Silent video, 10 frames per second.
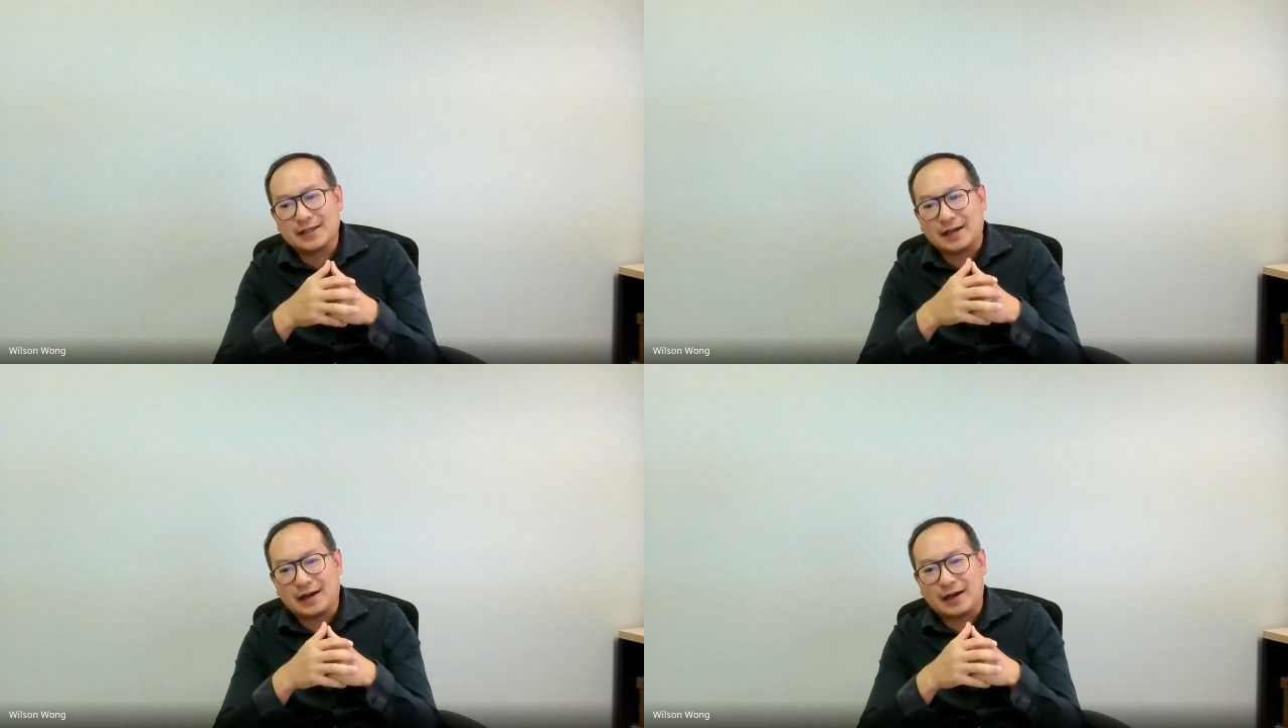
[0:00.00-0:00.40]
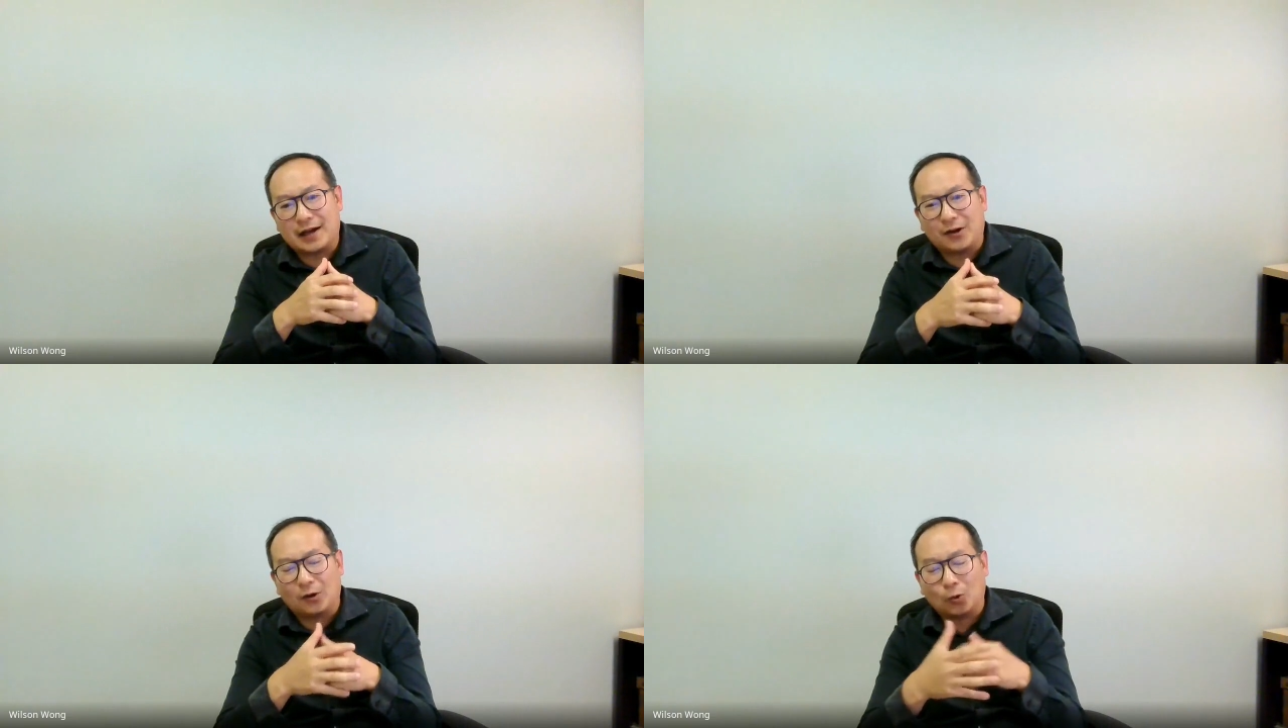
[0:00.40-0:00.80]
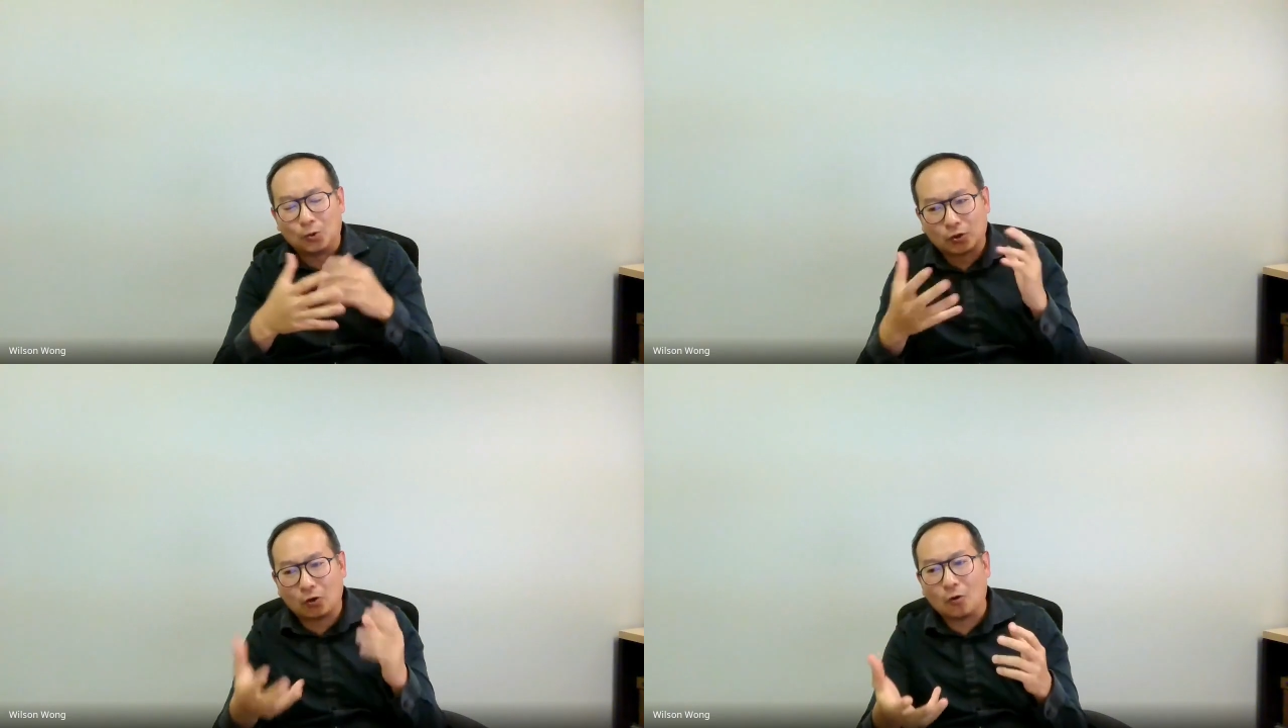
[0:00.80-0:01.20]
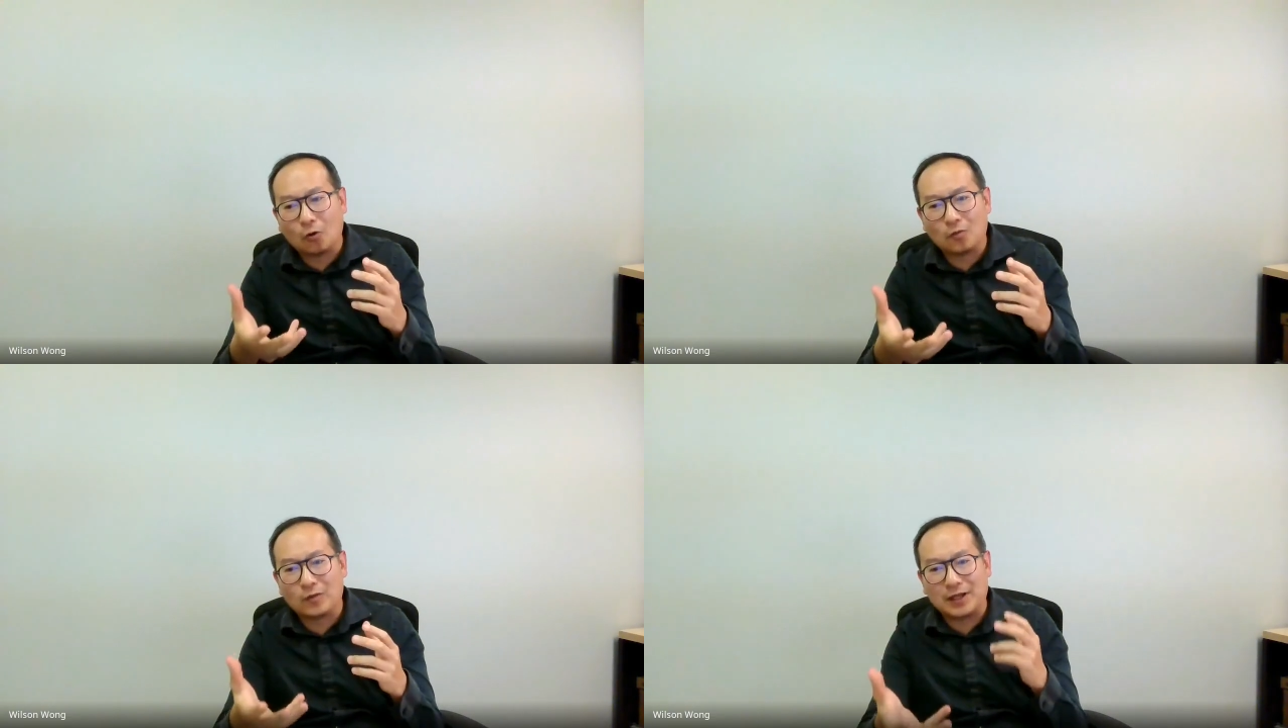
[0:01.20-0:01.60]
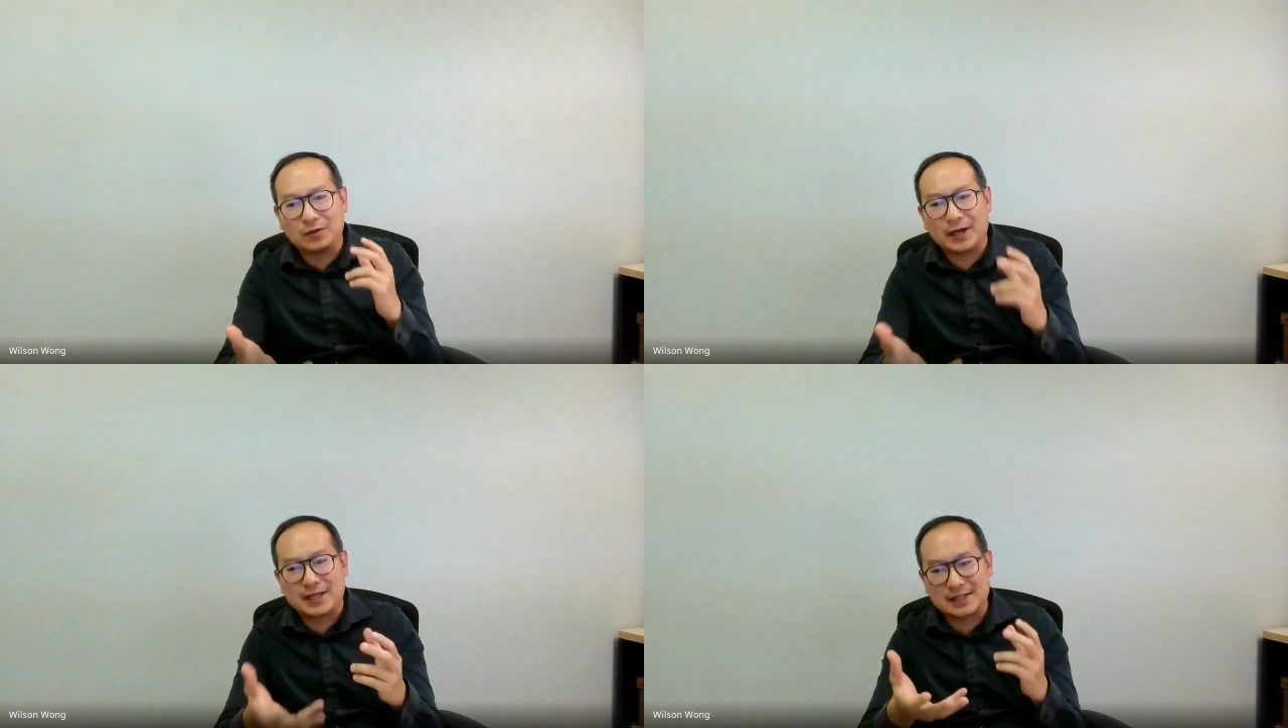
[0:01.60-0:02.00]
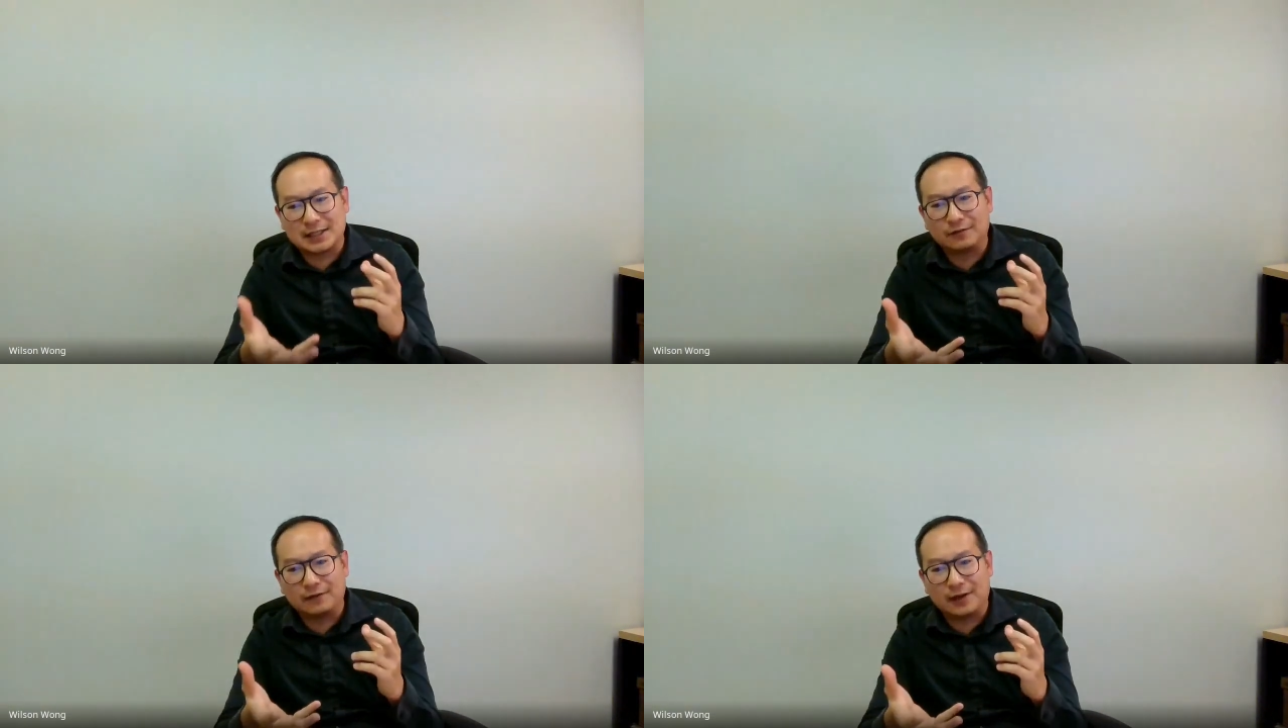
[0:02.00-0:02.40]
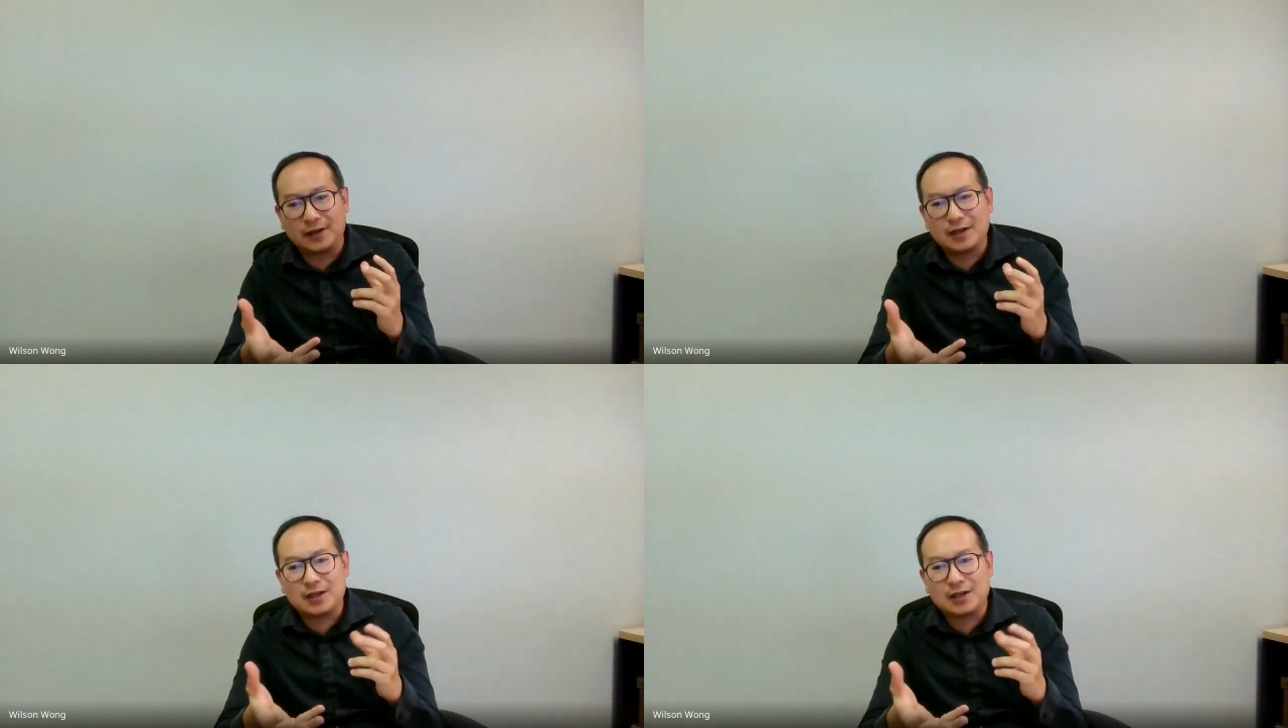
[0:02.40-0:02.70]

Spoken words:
an older home that you guys live in,